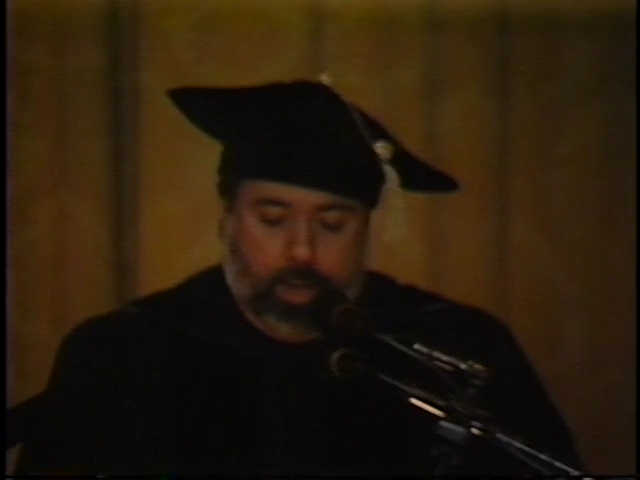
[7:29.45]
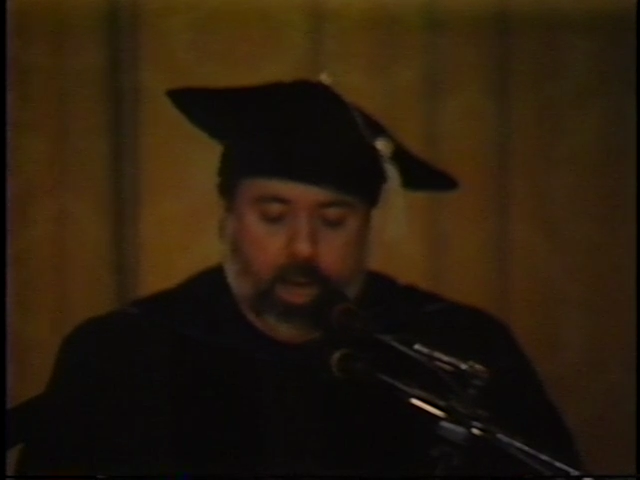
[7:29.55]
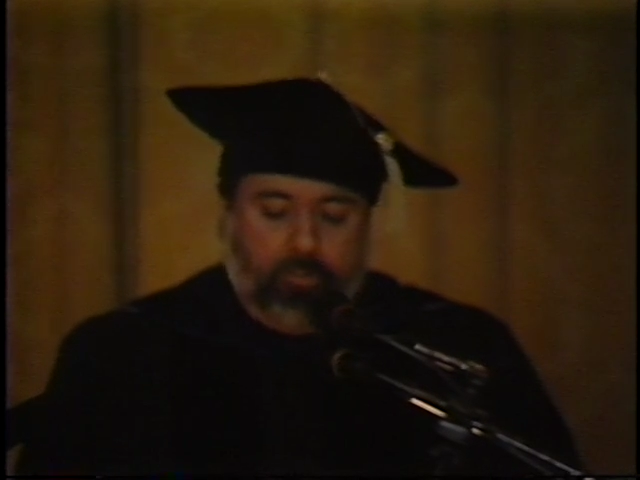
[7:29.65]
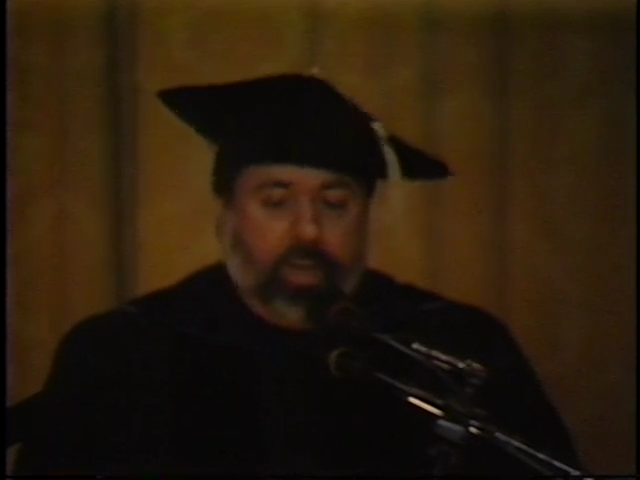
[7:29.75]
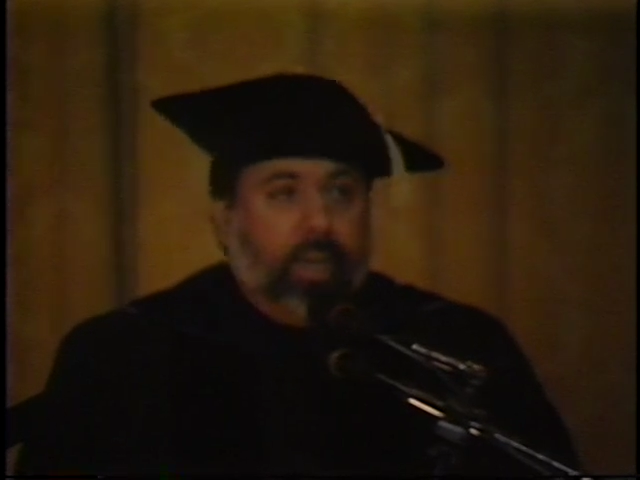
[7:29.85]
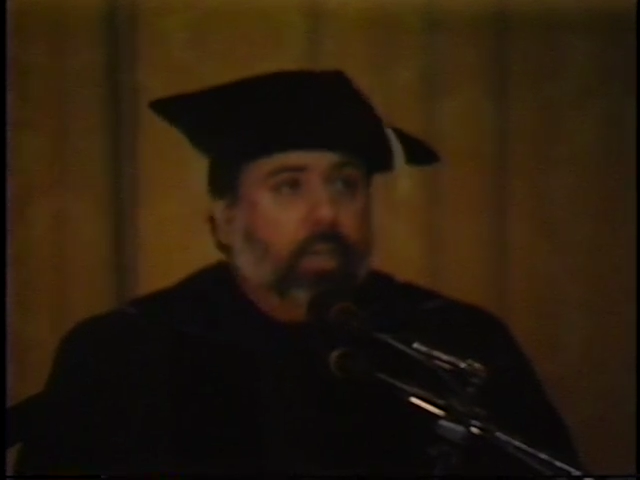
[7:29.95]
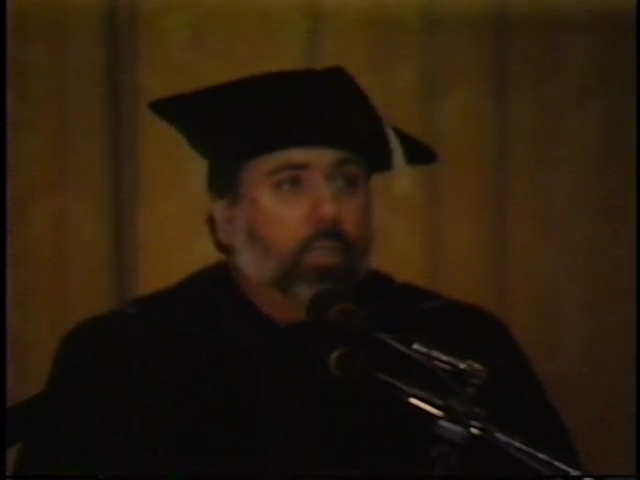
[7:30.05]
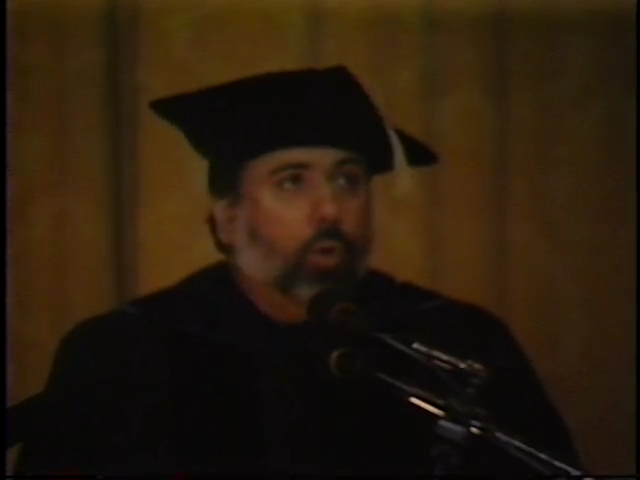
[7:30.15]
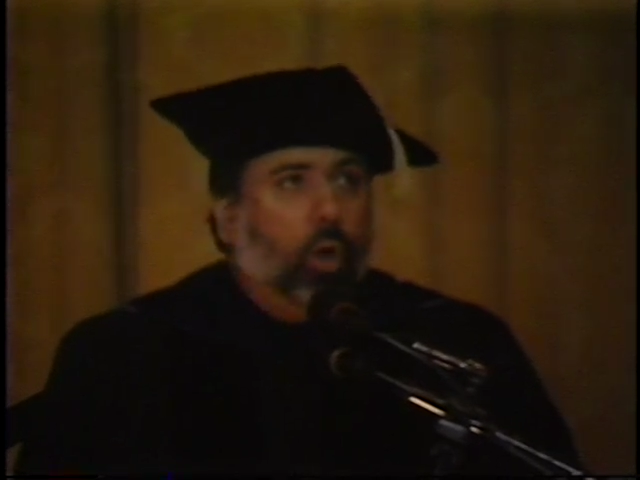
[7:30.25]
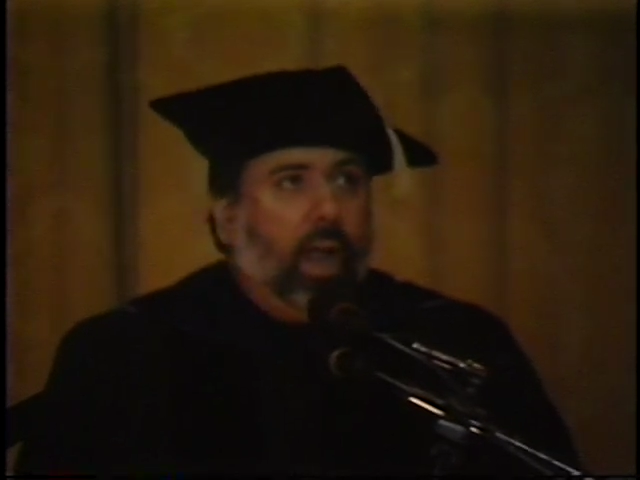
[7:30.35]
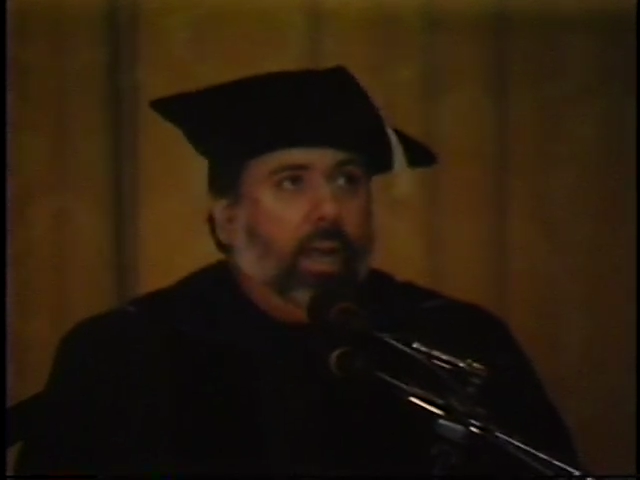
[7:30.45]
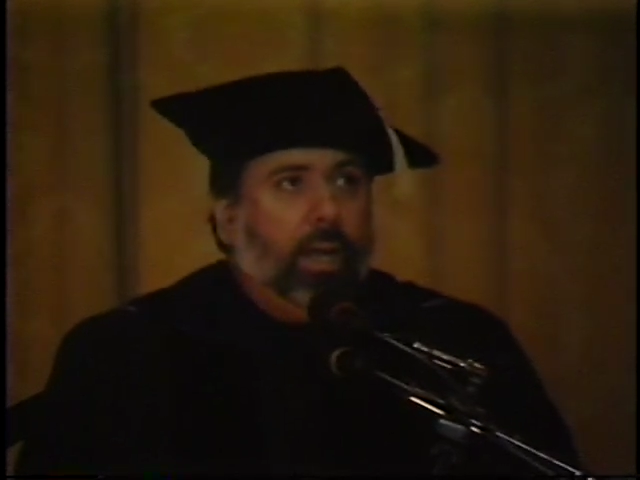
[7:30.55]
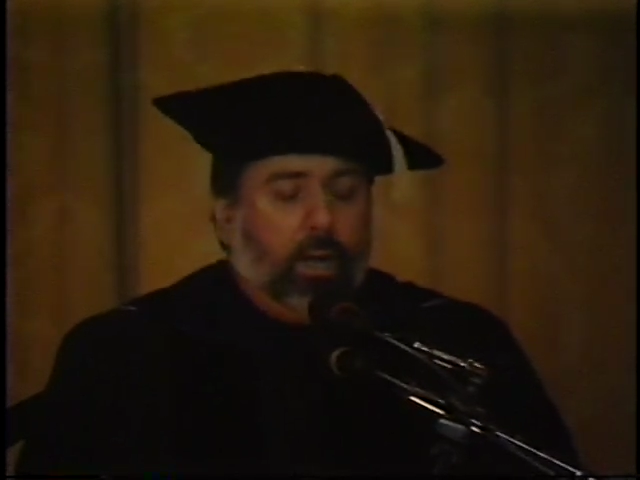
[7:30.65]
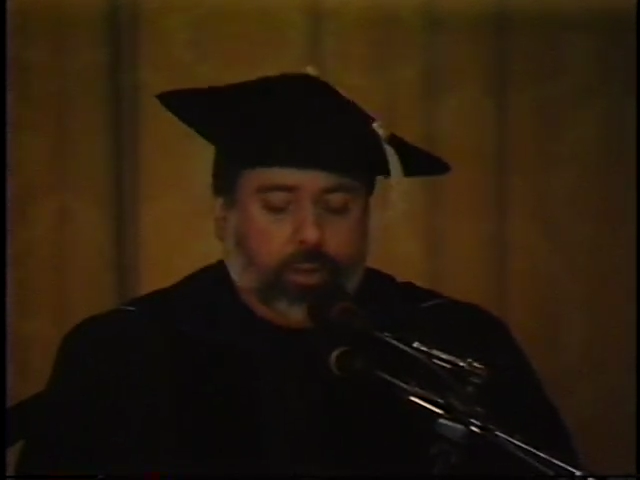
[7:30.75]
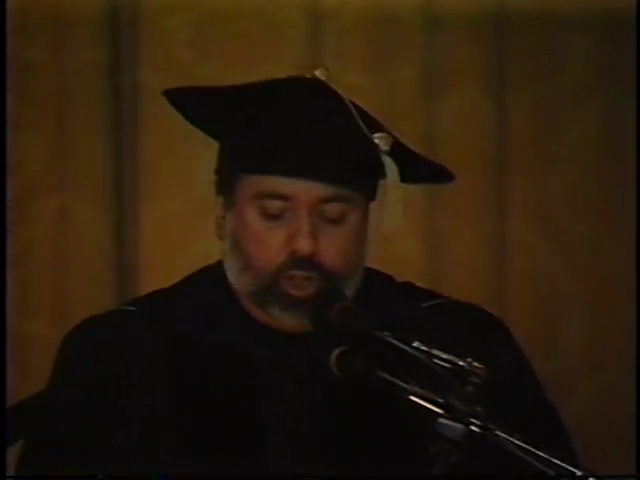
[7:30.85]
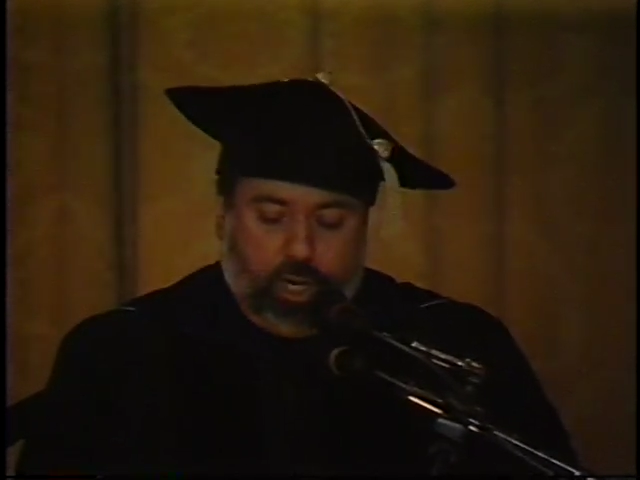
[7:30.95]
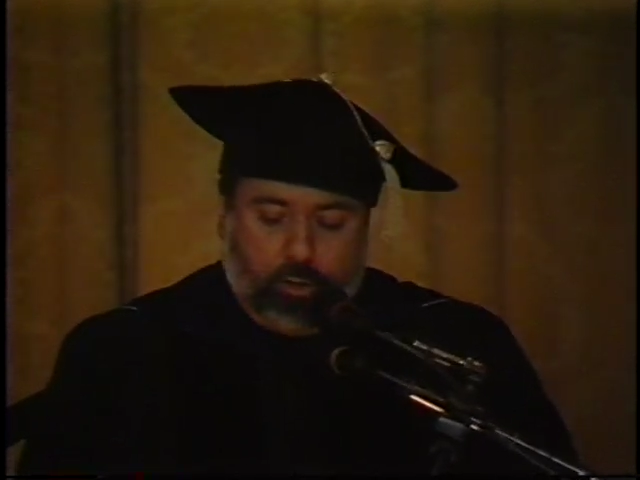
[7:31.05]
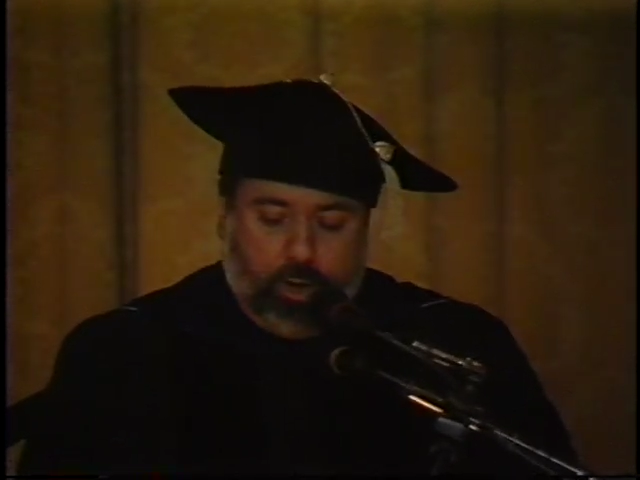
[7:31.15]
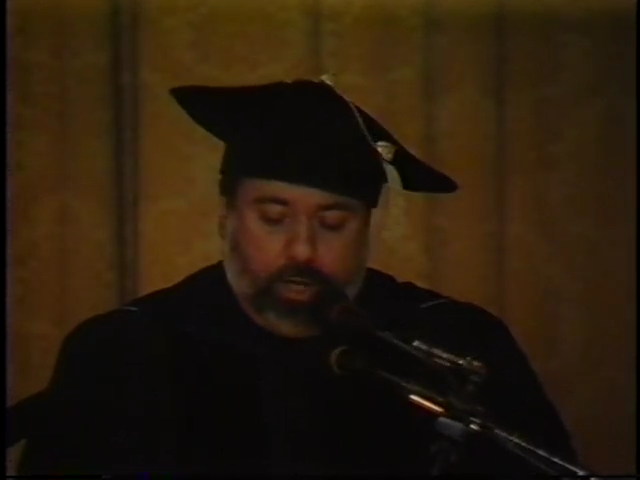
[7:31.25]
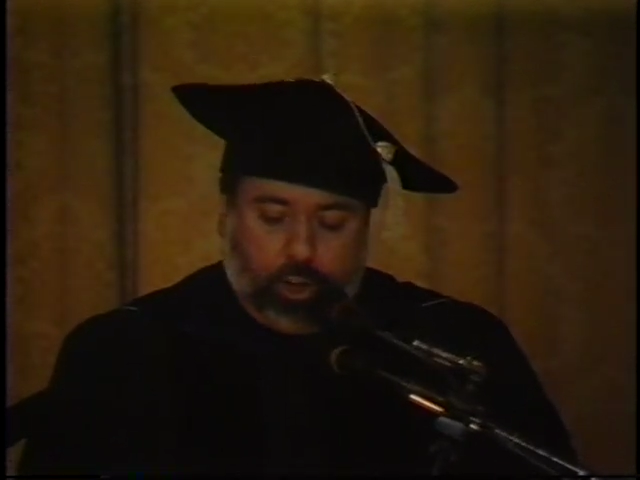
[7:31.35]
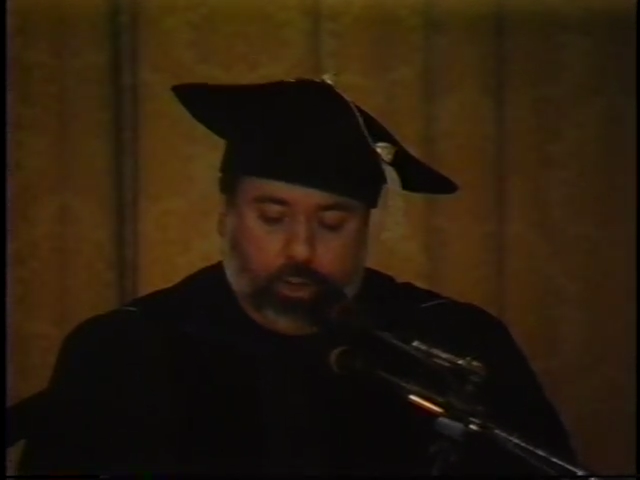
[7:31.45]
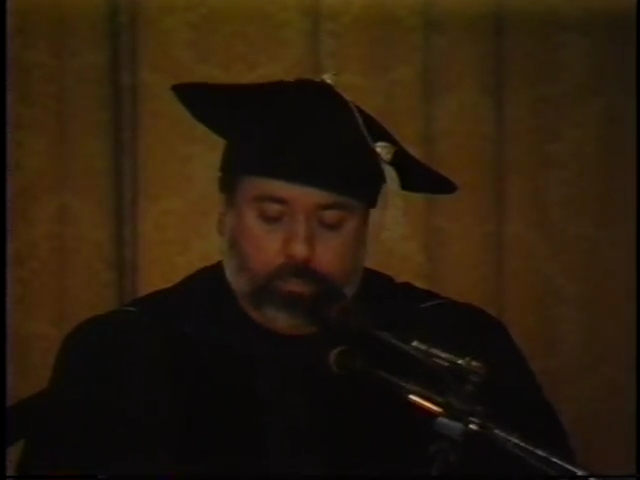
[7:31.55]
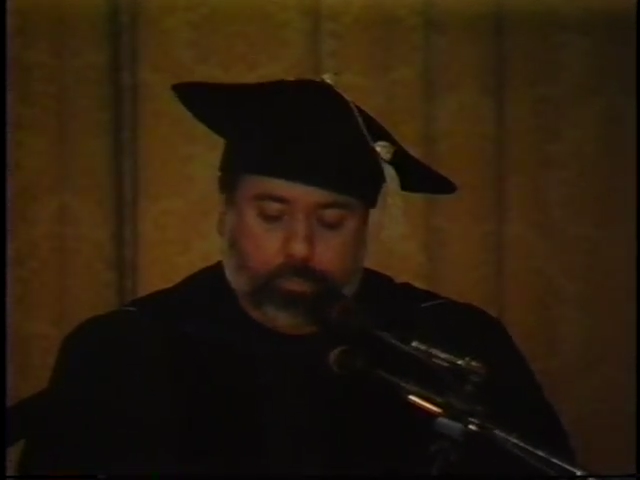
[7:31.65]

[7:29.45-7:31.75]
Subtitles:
of his or any other generation,